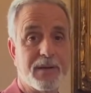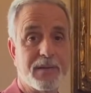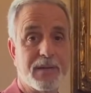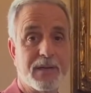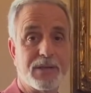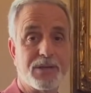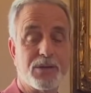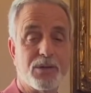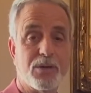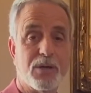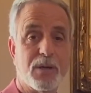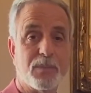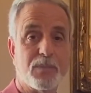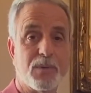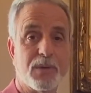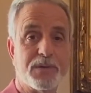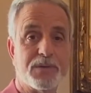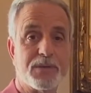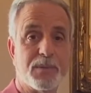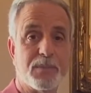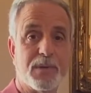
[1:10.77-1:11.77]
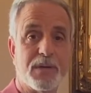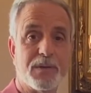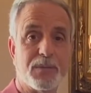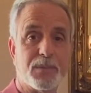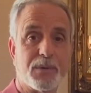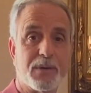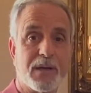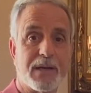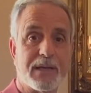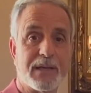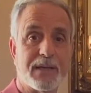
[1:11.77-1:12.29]
They show up once a month
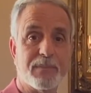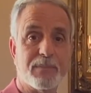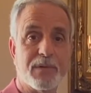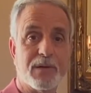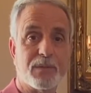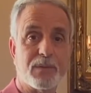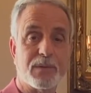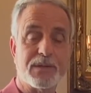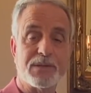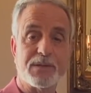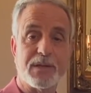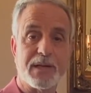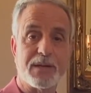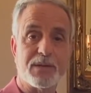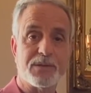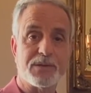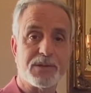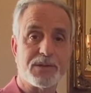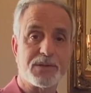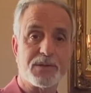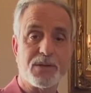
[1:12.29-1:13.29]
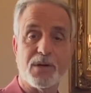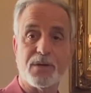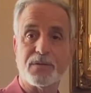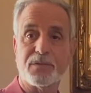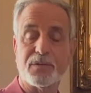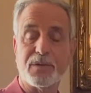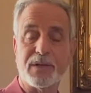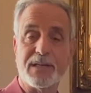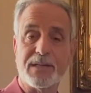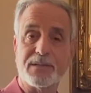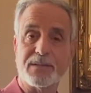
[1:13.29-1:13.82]
where I give recitals. It's called
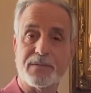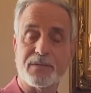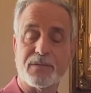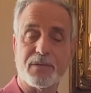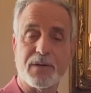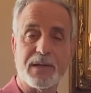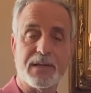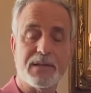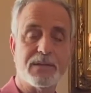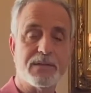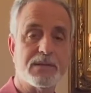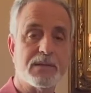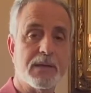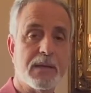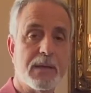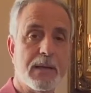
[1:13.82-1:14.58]
Freaney's and Friends.